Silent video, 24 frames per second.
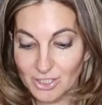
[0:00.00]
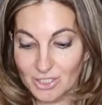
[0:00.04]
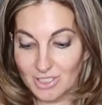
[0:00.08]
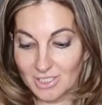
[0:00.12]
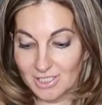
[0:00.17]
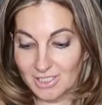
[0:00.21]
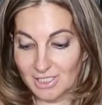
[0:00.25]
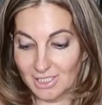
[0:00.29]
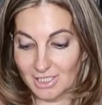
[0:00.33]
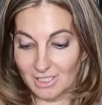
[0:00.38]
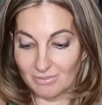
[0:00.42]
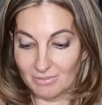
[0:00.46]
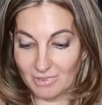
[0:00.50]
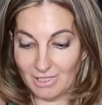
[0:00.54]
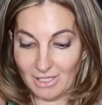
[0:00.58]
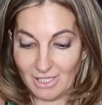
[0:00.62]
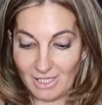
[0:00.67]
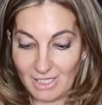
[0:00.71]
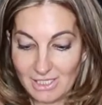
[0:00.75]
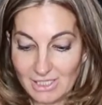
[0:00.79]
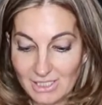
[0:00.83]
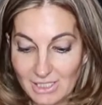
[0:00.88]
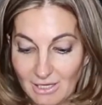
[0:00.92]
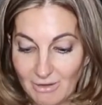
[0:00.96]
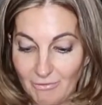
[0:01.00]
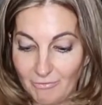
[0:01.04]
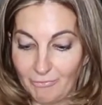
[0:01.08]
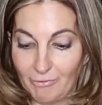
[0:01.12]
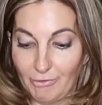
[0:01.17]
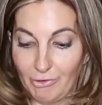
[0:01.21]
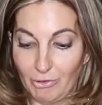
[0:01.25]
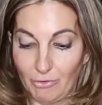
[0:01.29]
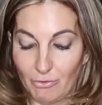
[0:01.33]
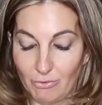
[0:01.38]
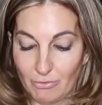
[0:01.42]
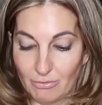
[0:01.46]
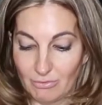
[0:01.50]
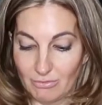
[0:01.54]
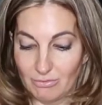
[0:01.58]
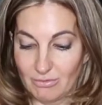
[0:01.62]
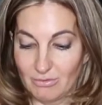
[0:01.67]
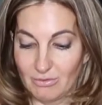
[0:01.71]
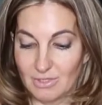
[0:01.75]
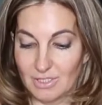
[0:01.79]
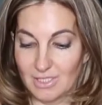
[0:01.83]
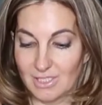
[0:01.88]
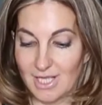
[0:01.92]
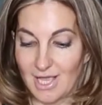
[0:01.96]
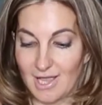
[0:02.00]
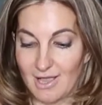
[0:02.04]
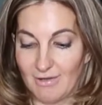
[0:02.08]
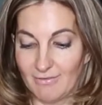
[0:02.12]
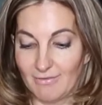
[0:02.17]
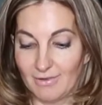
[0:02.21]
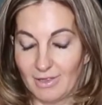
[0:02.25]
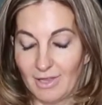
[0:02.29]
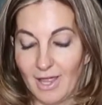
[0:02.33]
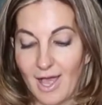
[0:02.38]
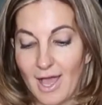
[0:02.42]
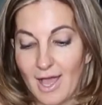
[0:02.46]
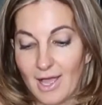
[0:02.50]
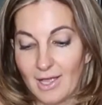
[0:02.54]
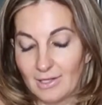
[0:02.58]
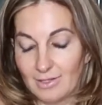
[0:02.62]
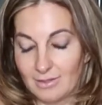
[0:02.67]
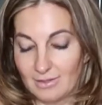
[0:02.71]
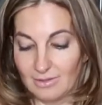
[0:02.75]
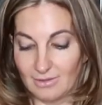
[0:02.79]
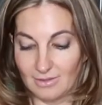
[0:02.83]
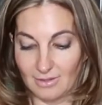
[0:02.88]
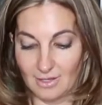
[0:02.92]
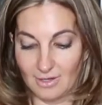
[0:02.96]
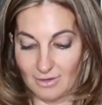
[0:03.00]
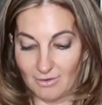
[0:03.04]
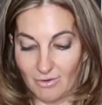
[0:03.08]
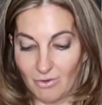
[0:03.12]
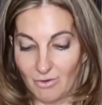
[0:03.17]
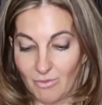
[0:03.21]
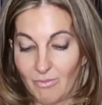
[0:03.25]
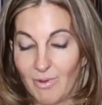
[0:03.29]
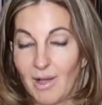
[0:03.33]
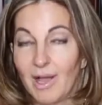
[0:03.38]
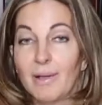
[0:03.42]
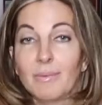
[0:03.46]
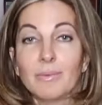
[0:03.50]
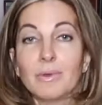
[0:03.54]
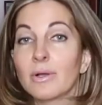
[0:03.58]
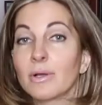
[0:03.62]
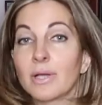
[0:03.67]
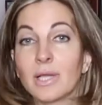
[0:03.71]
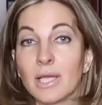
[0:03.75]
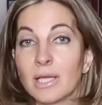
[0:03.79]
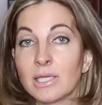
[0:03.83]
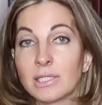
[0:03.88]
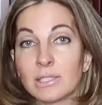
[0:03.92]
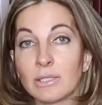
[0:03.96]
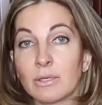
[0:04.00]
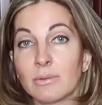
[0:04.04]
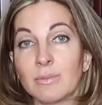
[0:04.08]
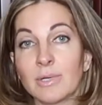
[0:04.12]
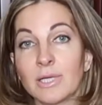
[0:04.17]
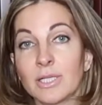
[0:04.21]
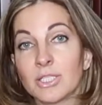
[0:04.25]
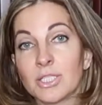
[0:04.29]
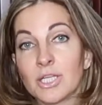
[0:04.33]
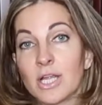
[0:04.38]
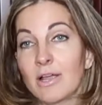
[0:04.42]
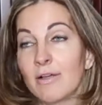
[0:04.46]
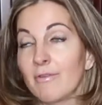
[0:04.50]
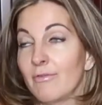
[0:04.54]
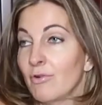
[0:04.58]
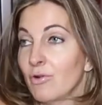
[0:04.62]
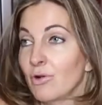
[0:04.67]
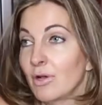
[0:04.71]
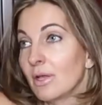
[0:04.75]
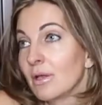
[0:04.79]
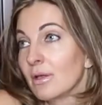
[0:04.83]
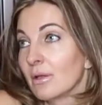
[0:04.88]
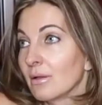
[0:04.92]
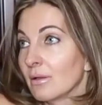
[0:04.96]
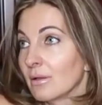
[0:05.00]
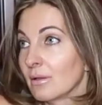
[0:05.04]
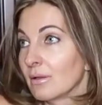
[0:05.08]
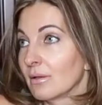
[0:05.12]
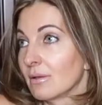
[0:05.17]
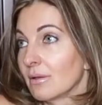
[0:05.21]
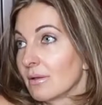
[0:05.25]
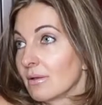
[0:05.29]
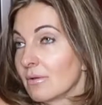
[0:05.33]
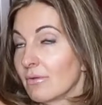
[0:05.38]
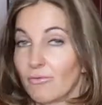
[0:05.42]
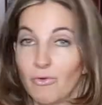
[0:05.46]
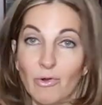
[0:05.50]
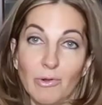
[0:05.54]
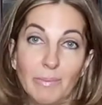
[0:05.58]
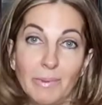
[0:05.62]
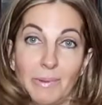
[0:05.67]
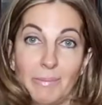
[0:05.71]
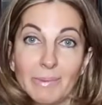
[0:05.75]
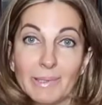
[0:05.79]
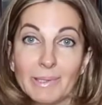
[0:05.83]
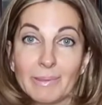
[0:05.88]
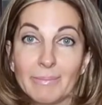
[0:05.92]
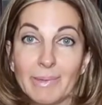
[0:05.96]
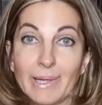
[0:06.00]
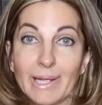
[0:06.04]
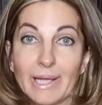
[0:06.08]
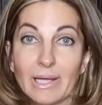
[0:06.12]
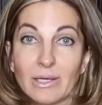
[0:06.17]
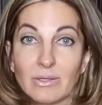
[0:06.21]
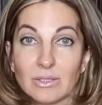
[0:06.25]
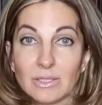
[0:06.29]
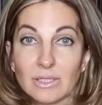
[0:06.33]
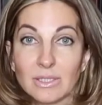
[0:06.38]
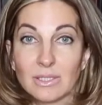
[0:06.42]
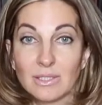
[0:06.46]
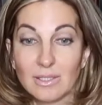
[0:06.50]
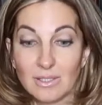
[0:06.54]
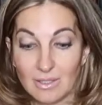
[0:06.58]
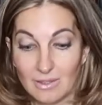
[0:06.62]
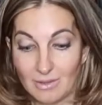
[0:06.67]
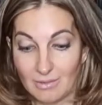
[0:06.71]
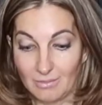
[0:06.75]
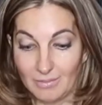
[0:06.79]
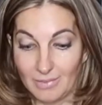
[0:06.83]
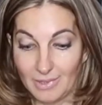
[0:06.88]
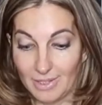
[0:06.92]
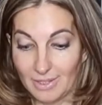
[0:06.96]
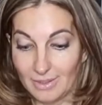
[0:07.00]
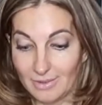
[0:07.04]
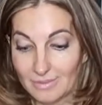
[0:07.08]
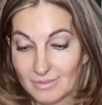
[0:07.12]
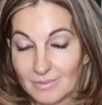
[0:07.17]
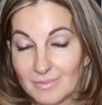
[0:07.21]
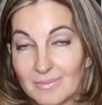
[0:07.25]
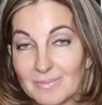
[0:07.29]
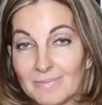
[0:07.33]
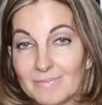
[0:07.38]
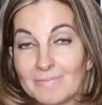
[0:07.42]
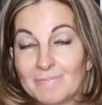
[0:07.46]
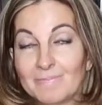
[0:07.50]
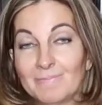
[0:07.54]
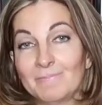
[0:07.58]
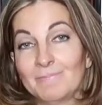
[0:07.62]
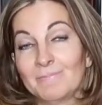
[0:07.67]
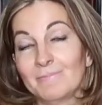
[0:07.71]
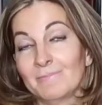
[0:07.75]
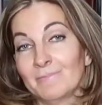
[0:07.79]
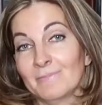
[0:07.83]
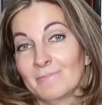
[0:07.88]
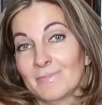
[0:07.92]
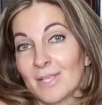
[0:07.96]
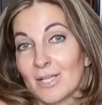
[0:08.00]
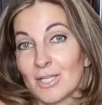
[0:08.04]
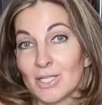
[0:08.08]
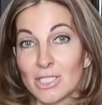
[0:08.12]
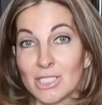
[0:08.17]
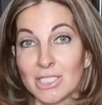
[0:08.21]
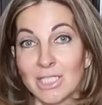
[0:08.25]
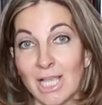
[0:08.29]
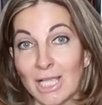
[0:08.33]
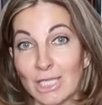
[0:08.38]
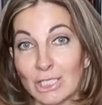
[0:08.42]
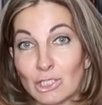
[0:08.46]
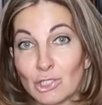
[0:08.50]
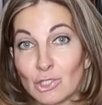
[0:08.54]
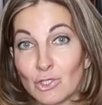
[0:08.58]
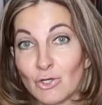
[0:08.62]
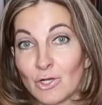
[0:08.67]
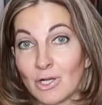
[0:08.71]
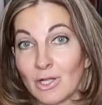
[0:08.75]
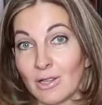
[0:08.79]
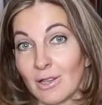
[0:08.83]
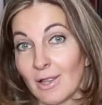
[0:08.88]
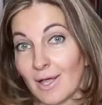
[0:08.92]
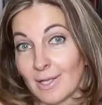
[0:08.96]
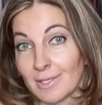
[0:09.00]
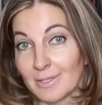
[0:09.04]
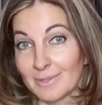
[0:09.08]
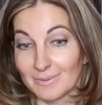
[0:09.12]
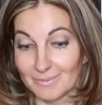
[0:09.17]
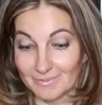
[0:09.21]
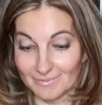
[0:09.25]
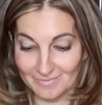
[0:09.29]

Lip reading: It's gonna be easier for you because I have a lot. I don't know why I'm cooking so much. I have only 4 people in my house, but I just like to cook a lot.